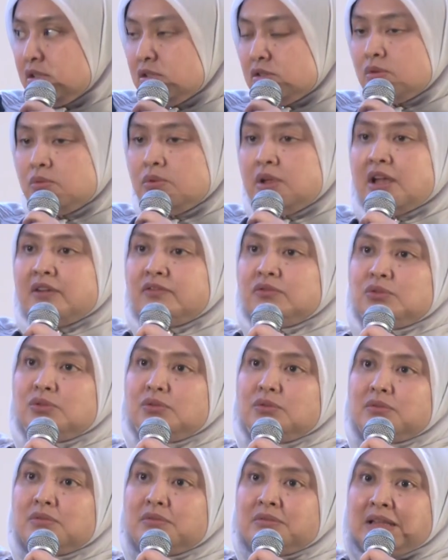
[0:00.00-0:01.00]
So we have
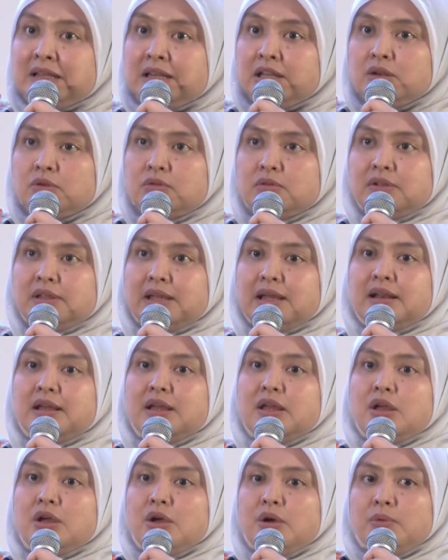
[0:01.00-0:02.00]
to really look at
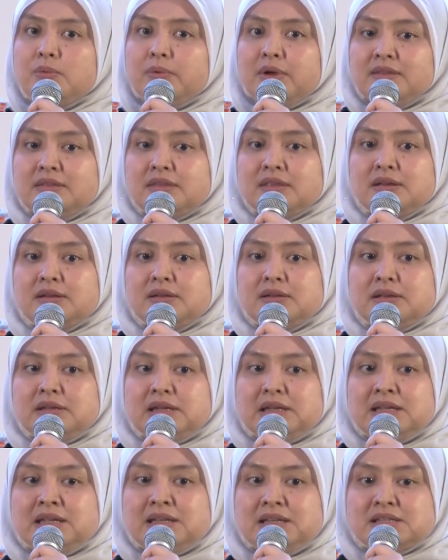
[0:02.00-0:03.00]
whether
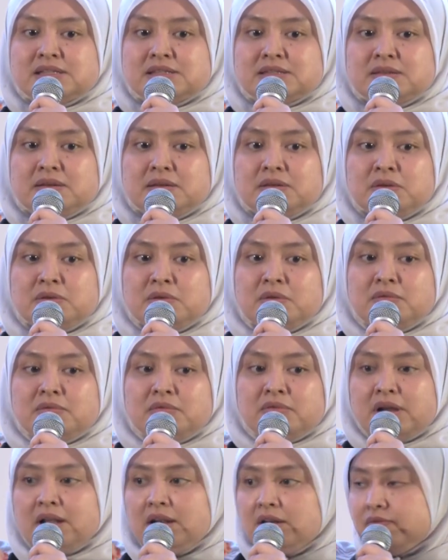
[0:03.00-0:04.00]
it is,
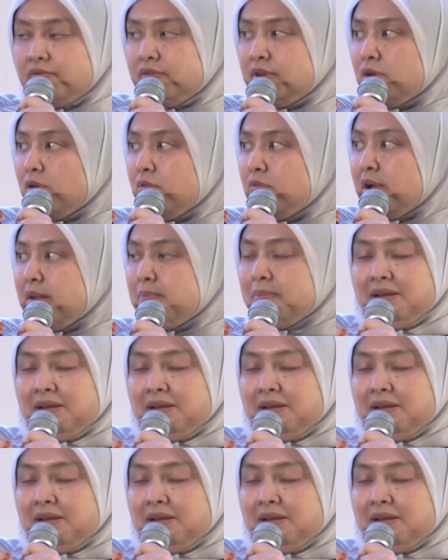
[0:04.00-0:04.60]
relevant or what.